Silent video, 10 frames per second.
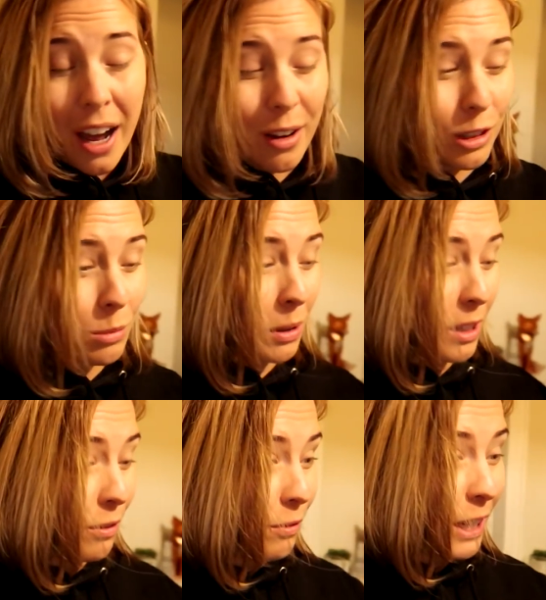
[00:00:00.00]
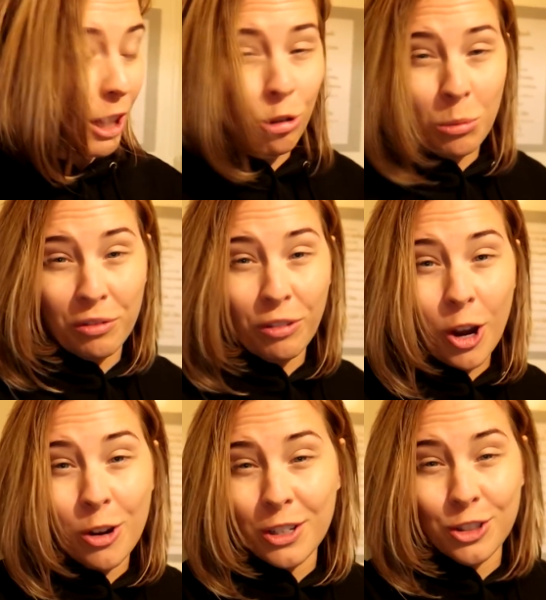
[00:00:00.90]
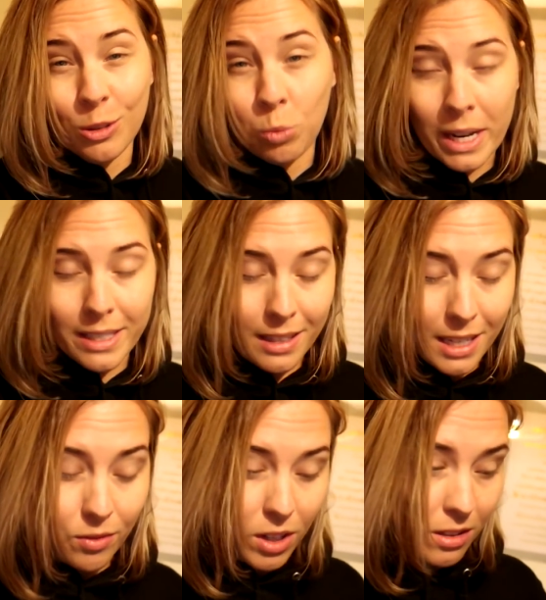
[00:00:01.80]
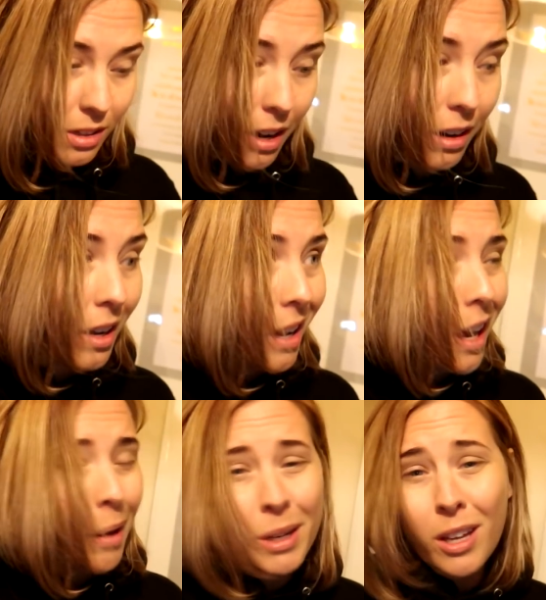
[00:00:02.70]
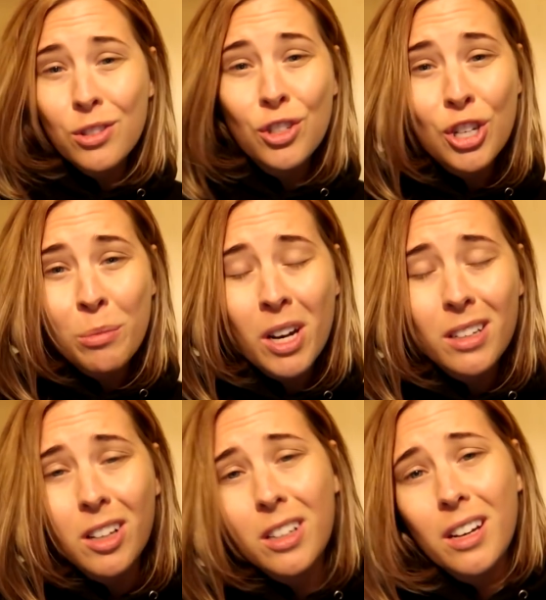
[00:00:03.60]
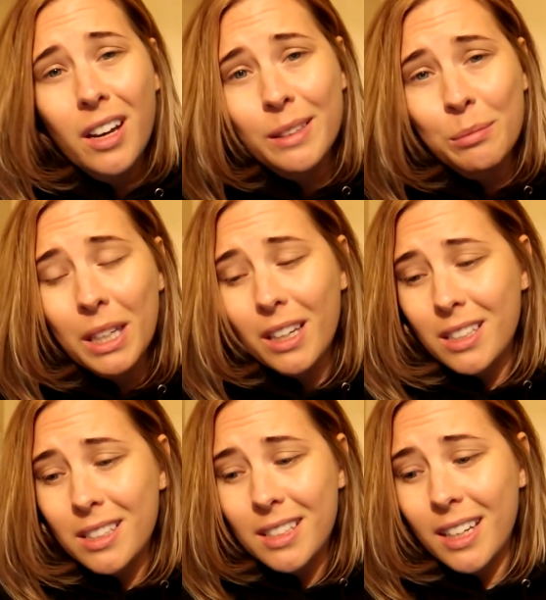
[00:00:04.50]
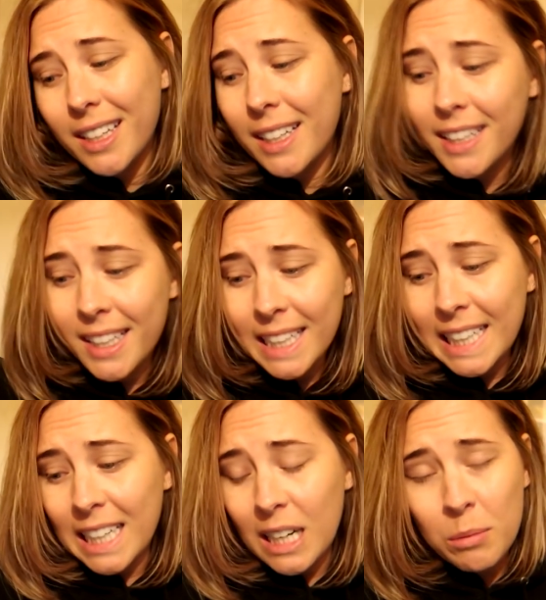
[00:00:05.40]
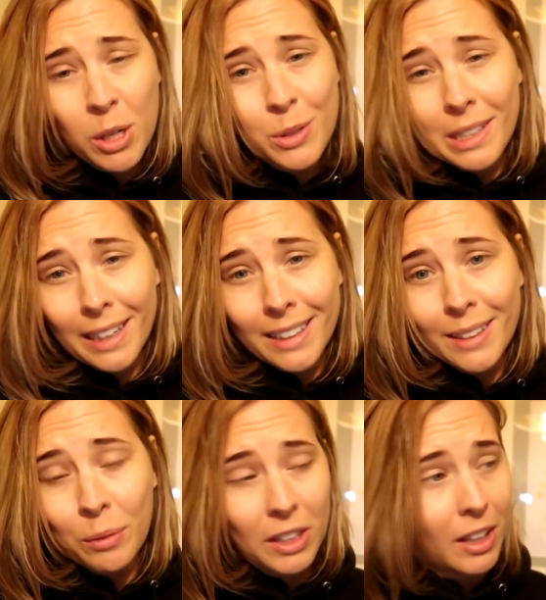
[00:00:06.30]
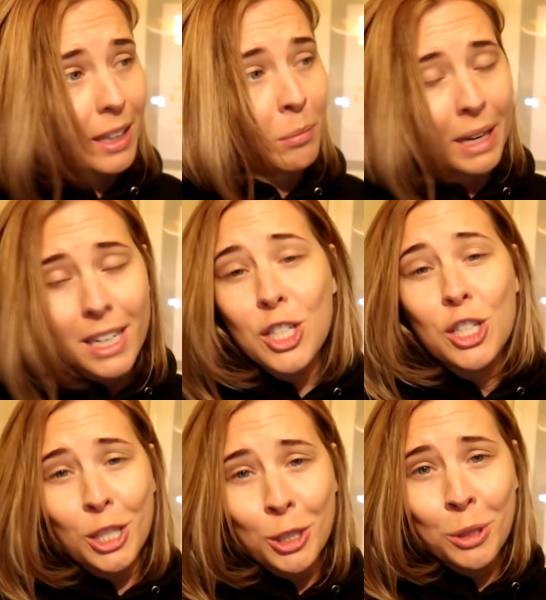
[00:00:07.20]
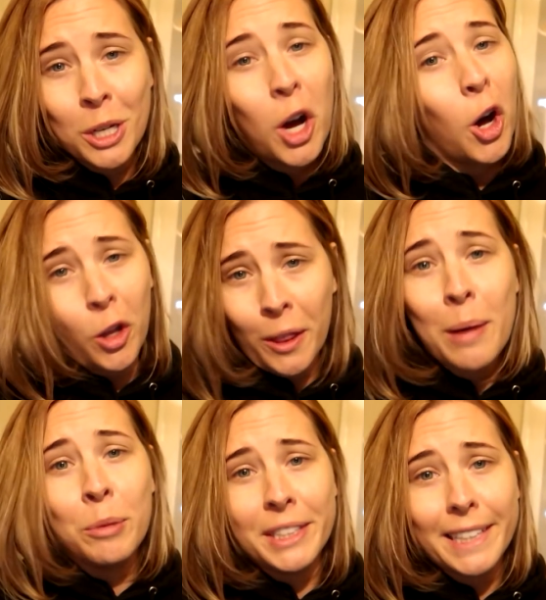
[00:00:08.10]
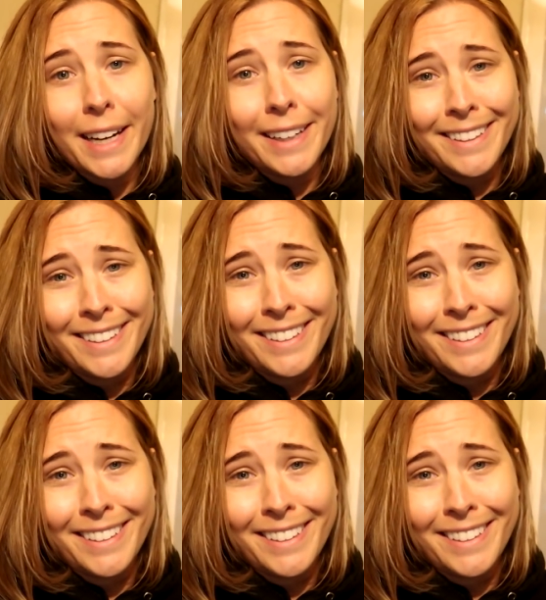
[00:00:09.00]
I'll just be flicking through my phone and just wasting the evening. So I'm going to go to the gym at 9 o'clock at night because I'm a loser with nothing better to do on their Monday.